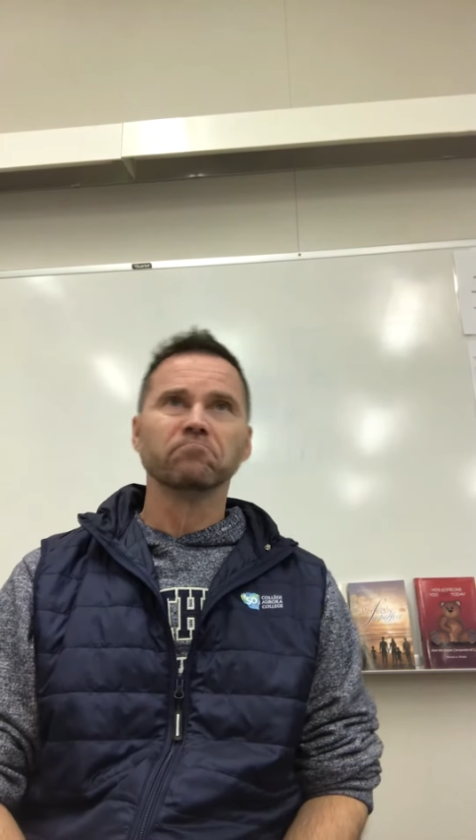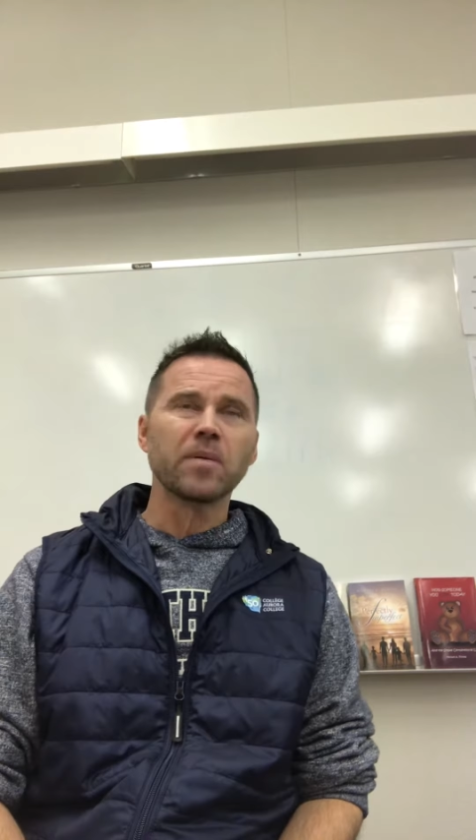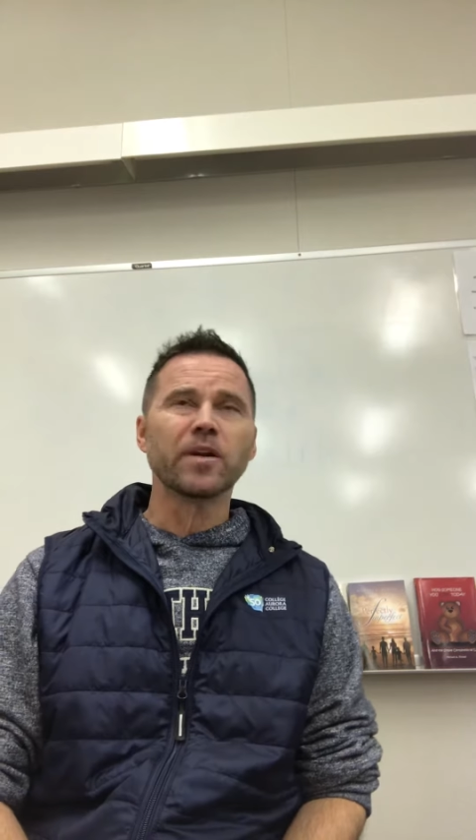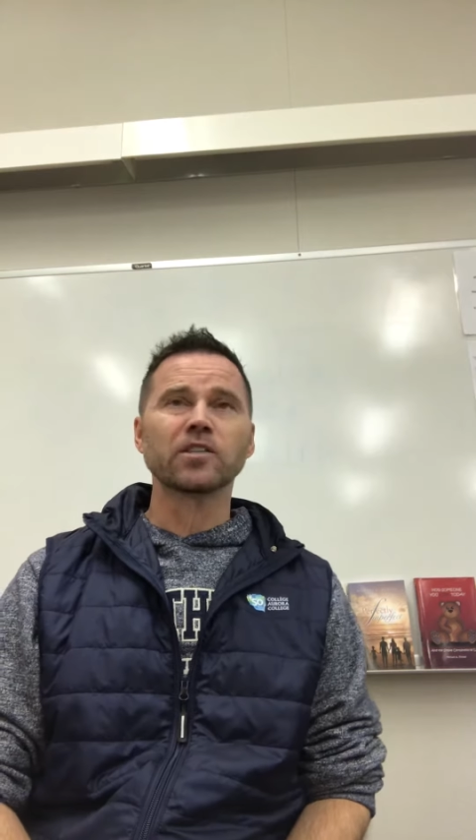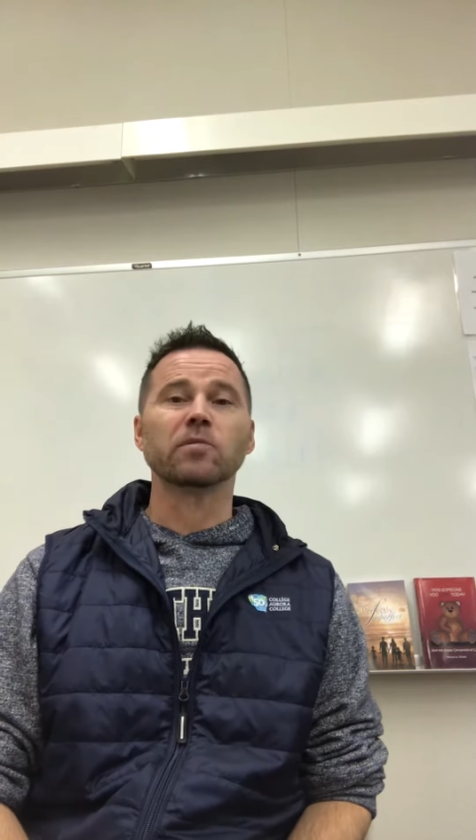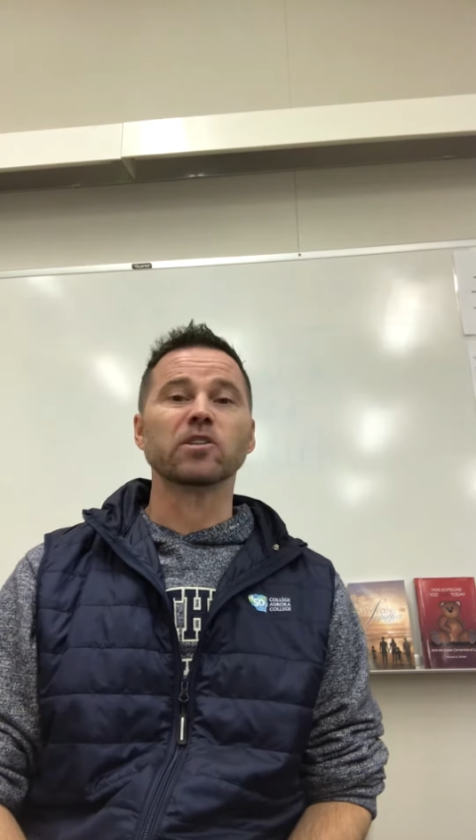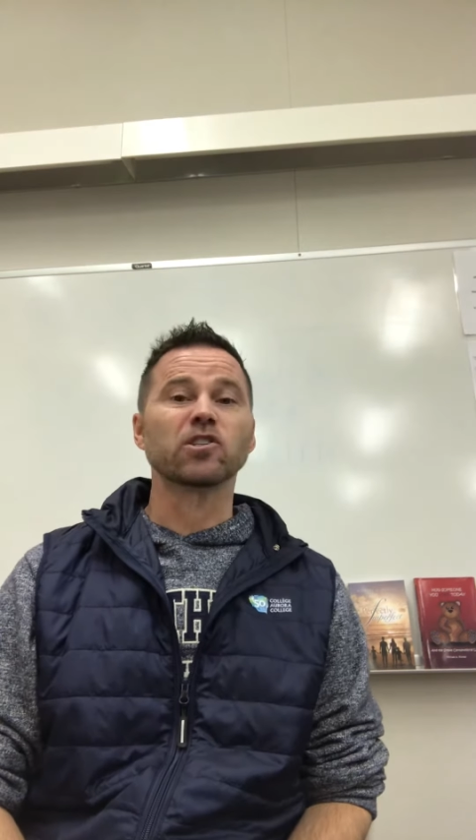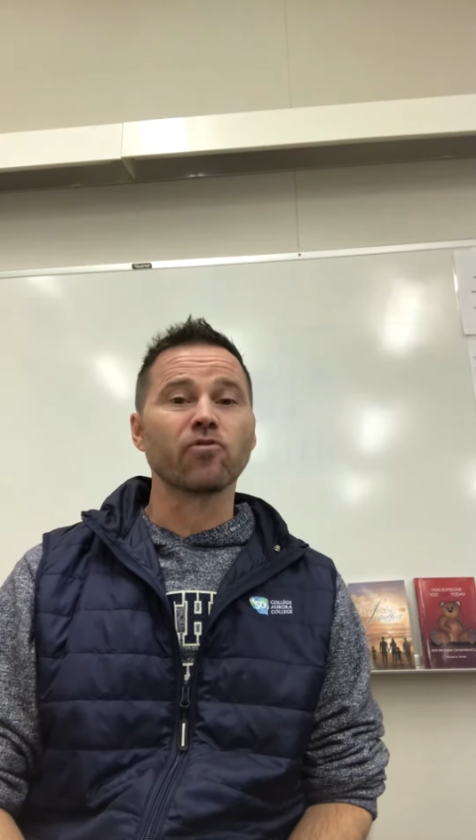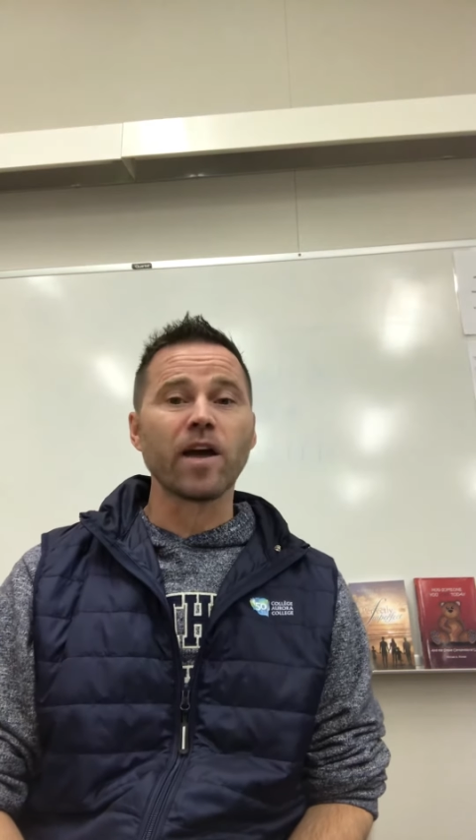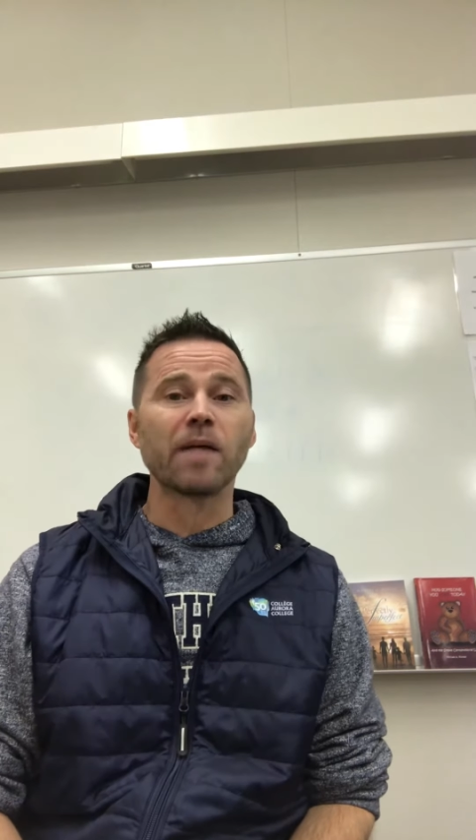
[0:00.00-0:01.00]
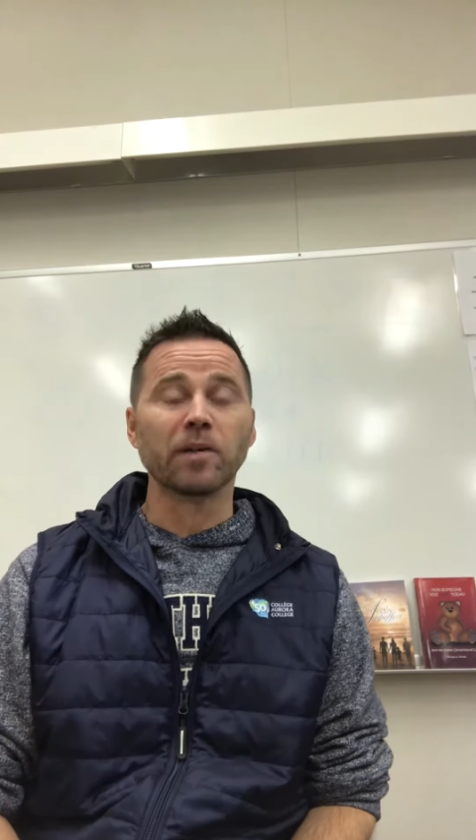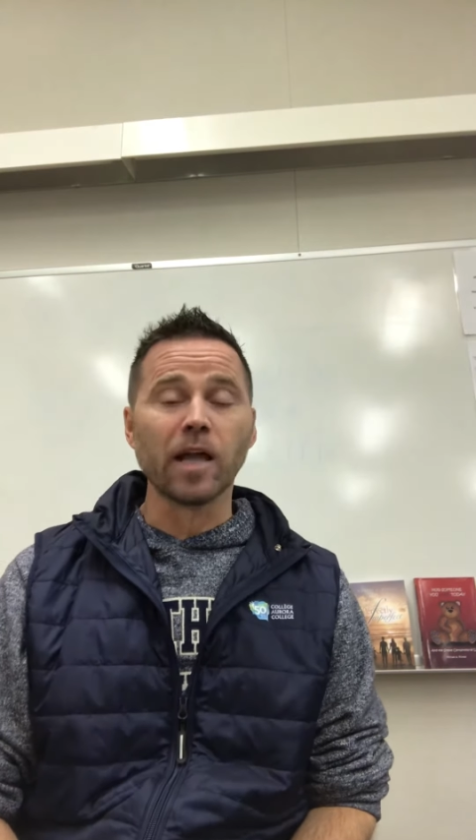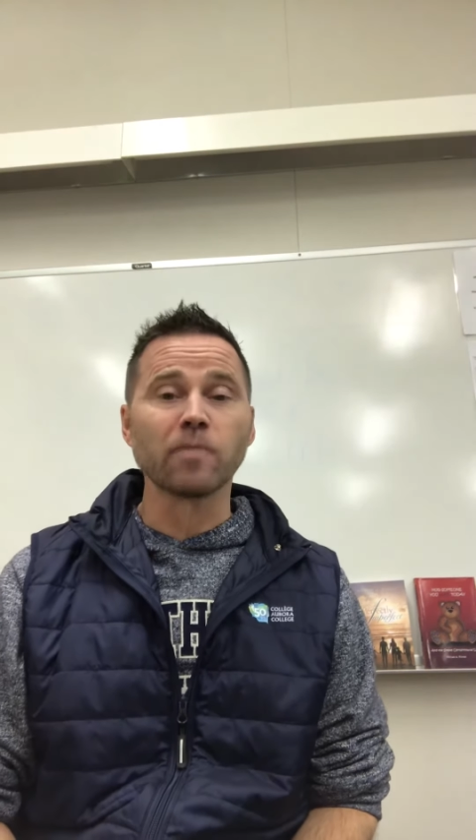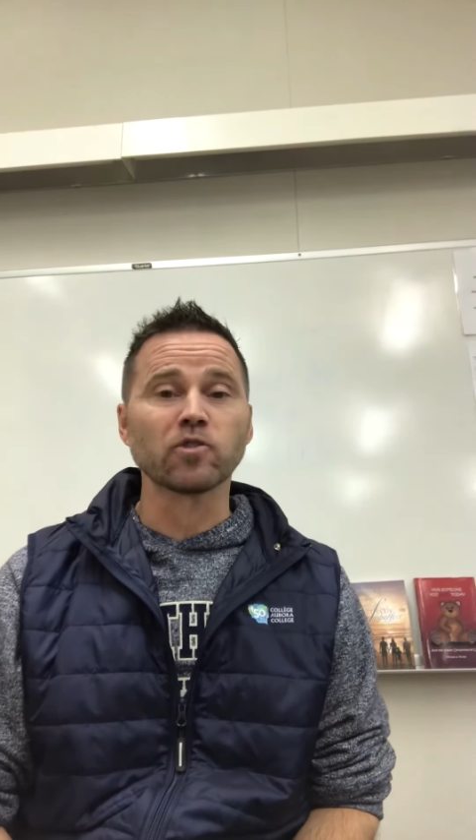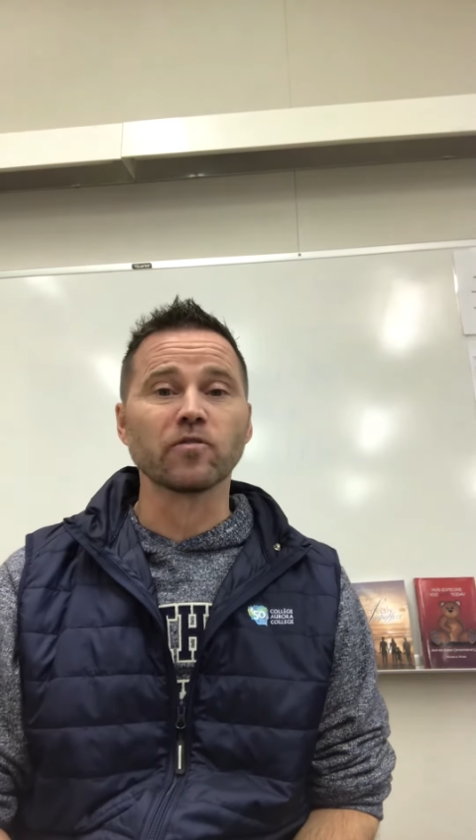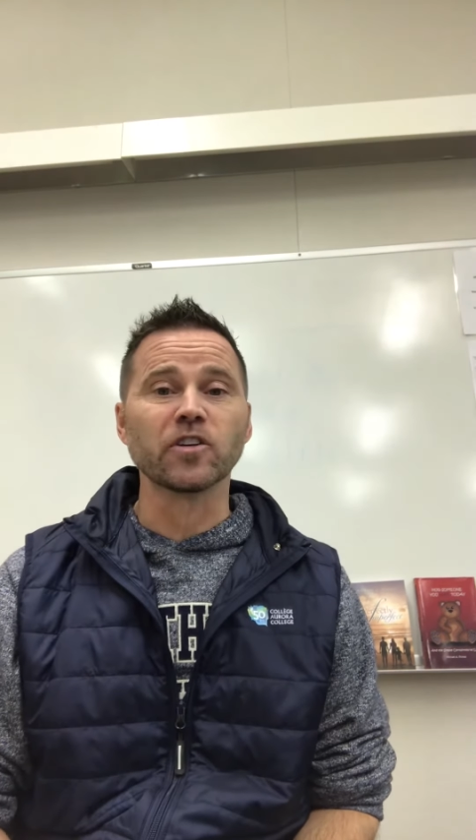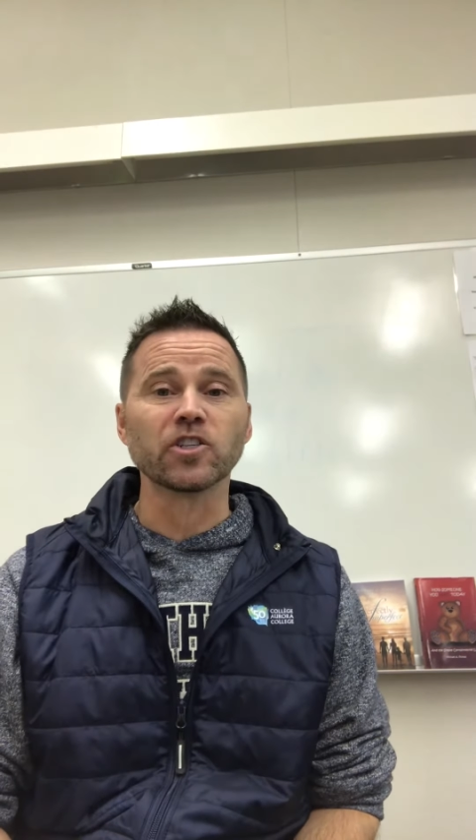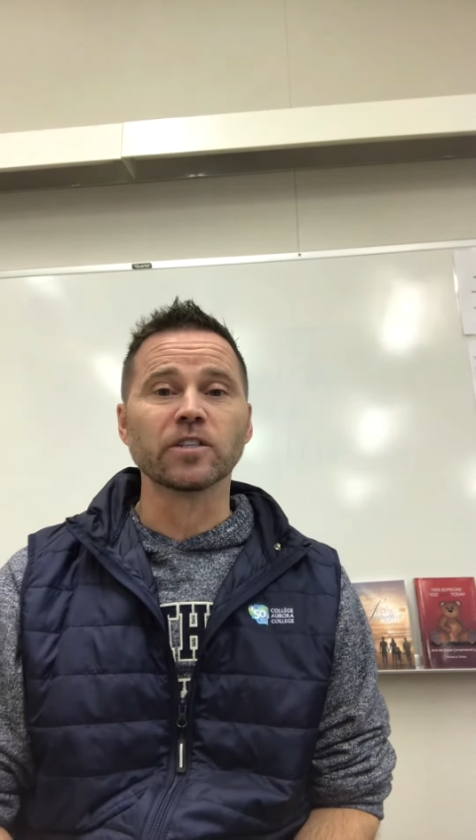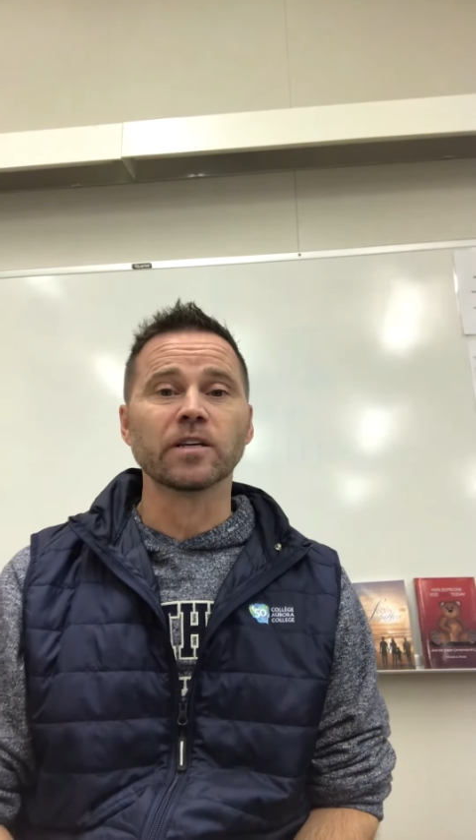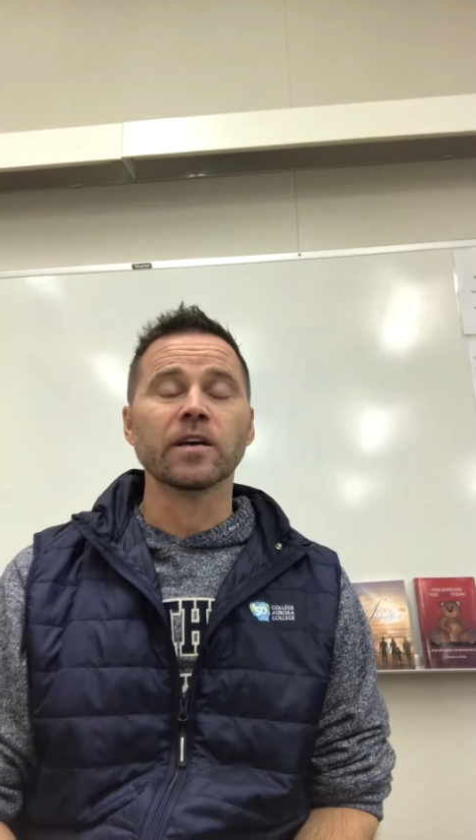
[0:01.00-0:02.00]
Maybe not so much crab, but lobster fishing.